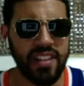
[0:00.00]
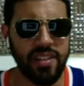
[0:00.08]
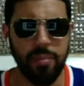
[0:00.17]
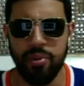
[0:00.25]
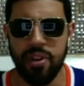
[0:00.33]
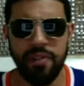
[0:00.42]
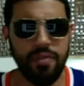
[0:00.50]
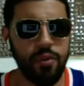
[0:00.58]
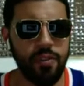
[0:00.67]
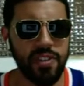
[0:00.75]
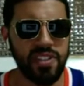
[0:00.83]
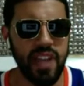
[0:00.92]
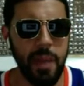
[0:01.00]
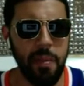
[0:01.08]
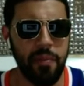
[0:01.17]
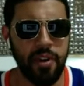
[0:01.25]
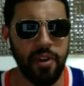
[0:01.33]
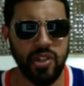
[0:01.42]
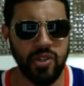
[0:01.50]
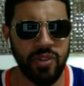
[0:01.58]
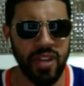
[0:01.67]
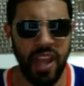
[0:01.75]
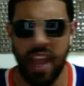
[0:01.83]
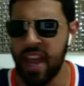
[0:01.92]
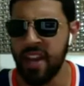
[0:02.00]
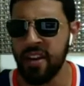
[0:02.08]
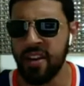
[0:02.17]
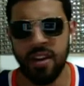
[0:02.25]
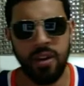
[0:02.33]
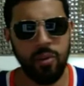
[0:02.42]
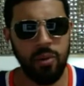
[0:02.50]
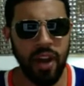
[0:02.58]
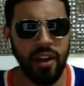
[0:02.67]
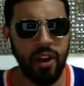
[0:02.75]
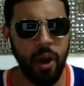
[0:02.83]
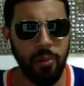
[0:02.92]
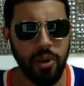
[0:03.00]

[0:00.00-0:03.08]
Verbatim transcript: to preview for Slammiversary, and we got a couple